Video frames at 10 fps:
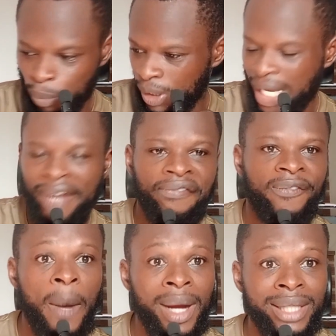we have
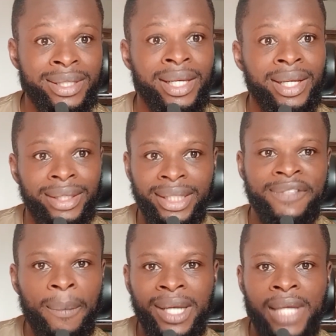farmers, and
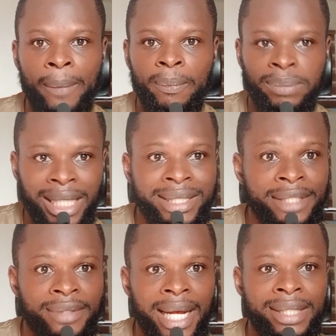these farmers are
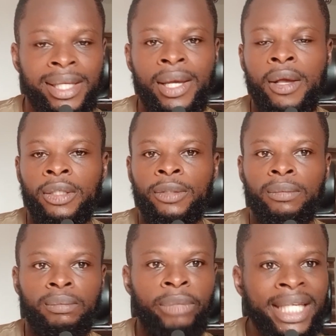planting rice,
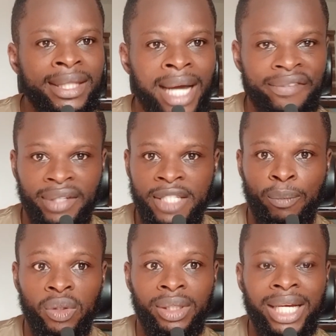making
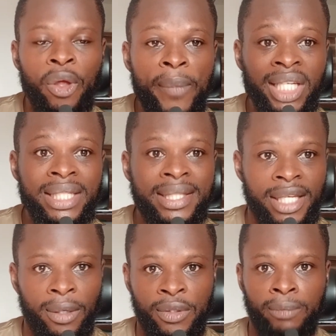harvest, but they are not making
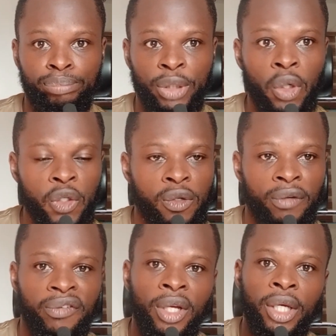sales because
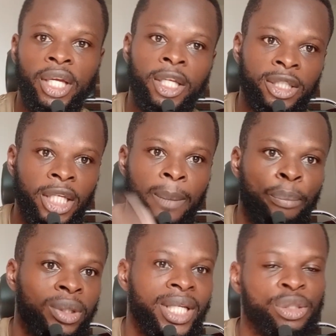of the
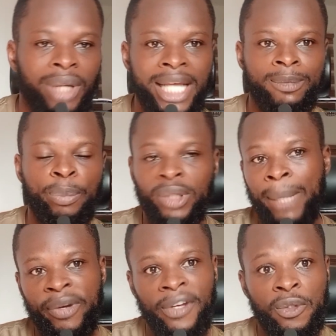imported rice. People
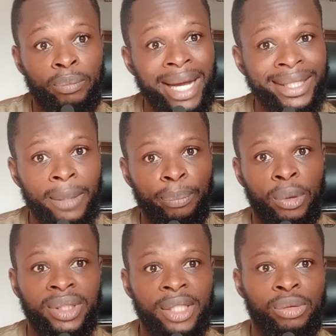now prefer to buy the
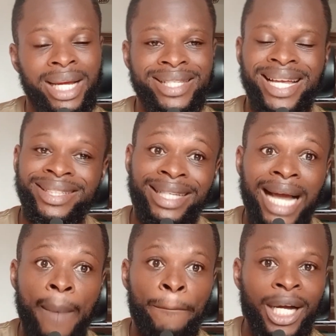imported rice and they
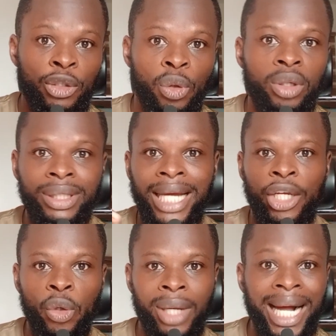abandon
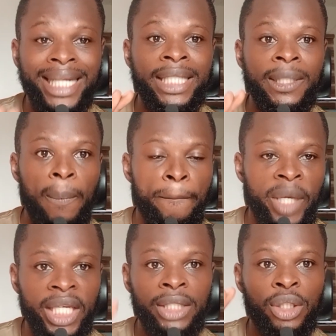their locally
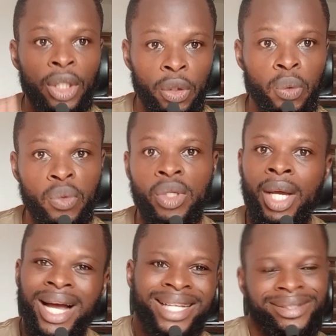made goods,
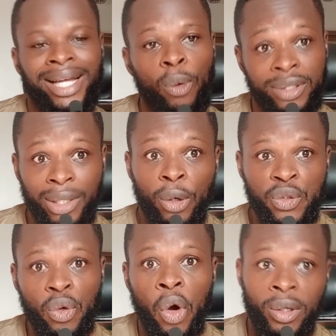and that was
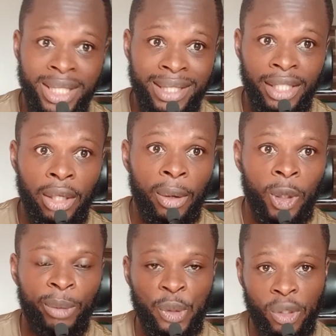also hurting the
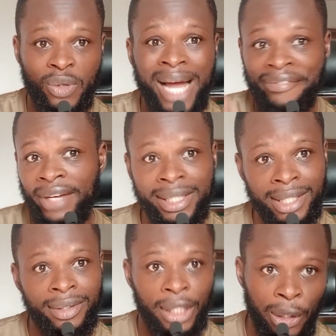economy. It was
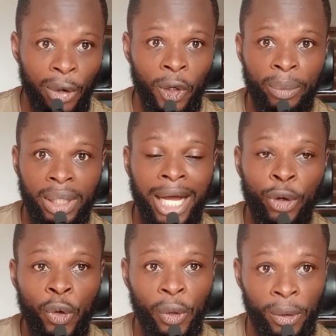affecting the economy a
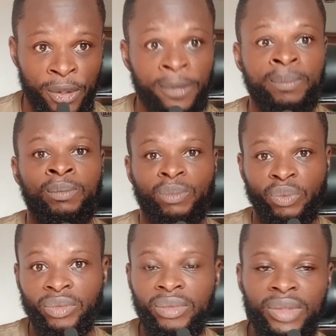whole lot.
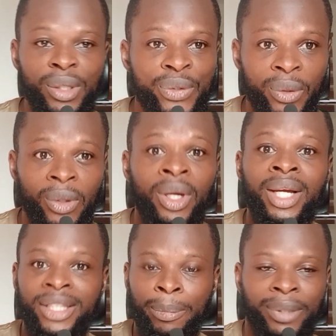So
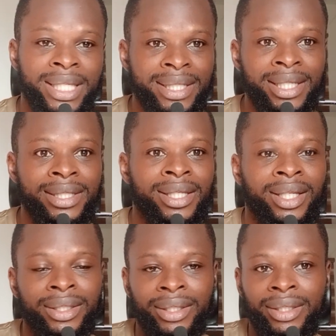the president
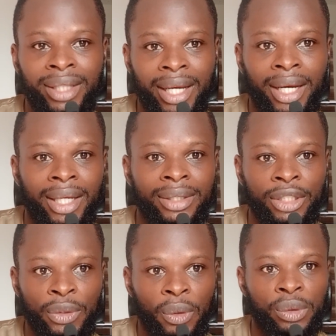
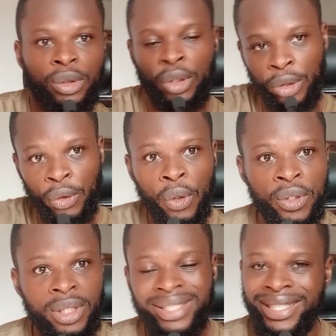
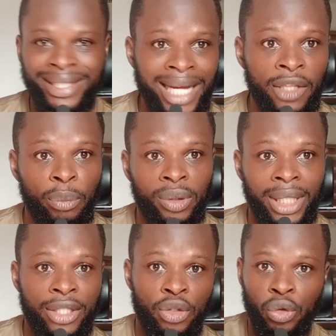closed the land
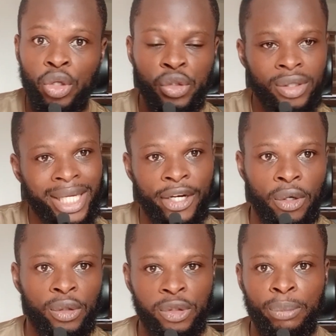borders, not just
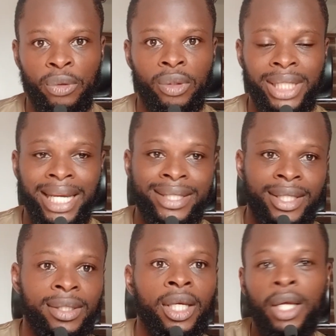agricultural products, like I
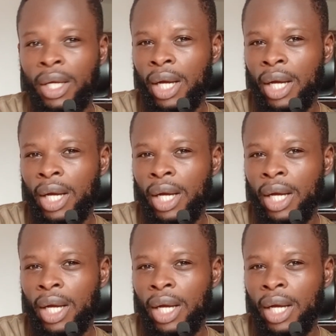said,